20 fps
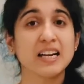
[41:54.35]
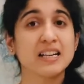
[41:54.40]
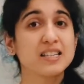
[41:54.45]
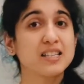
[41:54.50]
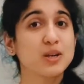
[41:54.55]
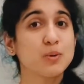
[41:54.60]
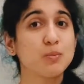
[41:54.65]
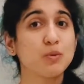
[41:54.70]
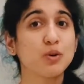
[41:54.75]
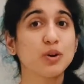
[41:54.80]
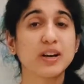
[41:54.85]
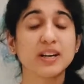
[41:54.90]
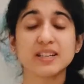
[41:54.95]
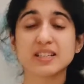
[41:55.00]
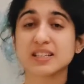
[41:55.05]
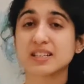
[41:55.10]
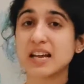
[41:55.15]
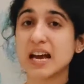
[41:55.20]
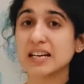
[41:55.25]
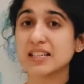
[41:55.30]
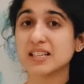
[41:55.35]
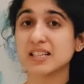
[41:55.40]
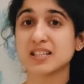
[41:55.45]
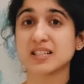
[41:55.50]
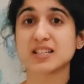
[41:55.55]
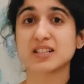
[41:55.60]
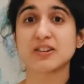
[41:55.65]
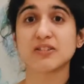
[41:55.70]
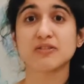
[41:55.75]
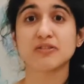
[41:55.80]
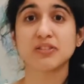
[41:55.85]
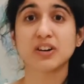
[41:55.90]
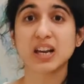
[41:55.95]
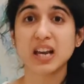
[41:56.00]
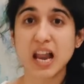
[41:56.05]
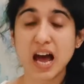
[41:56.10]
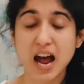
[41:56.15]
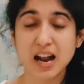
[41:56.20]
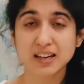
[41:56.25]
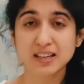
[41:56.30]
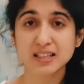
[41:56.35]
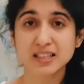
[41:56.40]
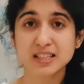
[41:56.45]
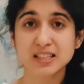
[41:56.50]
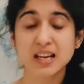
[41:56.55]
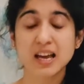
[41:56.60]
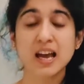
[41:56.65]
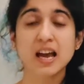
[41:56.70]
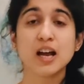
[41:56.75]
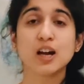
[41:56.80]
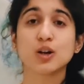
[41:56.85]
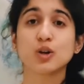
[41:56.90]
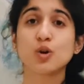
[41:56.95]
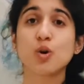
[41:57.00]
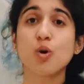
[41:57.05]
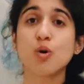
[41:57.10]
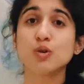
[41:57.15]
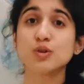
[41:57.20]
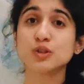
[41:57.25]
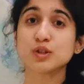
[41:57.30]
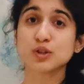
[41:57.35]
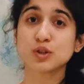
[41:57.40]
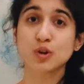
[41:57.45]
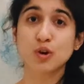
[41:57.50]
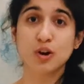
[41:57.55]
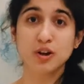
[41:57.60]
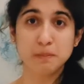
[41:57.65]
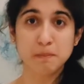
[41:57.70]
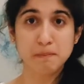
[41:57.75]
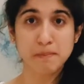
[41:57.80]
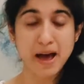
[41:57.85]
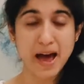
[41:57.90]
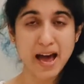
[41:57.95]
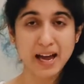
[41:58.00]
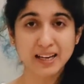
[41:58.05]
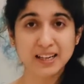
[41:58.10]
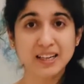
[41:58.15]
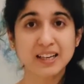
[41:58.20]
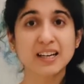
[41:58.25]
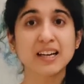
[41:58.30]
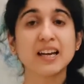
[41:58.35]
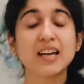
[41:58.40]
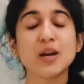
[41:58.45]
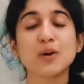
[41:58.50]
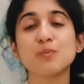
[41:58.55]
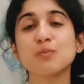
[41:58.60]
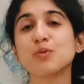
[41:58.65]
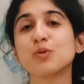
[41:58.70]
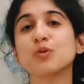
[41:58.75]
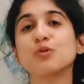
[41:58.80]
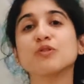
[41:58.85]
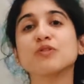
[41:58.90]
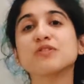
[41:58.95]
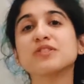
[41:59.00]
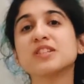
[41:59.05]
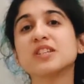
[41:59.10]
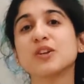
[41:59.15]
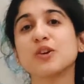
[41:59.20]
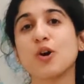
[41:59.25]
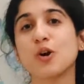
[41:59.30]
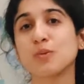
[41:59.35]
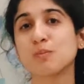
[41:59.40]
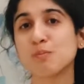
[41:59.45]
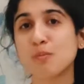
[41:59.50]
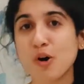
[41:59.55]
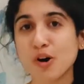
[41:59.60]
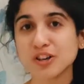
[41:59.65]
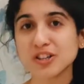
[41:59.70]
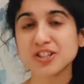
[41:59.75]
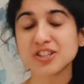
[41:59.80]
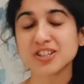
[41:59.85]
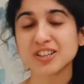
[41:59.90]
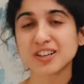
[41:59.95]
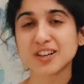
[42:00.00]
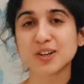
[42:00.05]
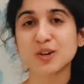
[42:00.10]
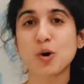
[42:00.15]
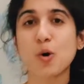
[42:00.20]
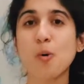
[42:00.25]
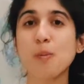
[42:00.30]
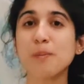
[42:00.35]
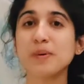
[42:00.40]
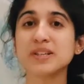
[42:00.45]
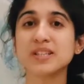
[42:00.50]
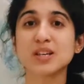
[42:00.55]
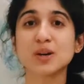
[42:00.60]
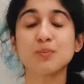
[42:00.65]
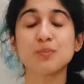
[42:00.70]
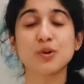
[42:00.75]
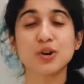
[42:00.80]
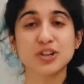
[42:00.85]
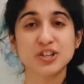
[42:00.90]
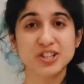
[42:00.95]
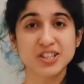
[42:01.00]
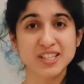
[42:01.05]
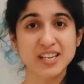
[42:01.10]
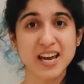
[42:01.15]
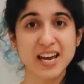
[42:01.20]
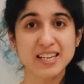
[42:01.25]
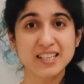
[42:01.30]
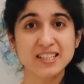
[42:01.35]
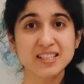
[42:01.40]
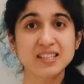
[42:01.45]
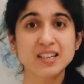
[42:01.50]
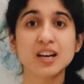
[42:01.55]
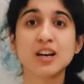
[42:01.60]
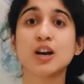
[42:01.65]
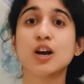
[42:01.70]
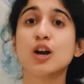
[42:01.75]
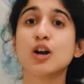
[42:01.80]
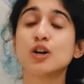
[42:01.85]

It stimulates digestive glands, tones your back, improves your posture, opens up your chest,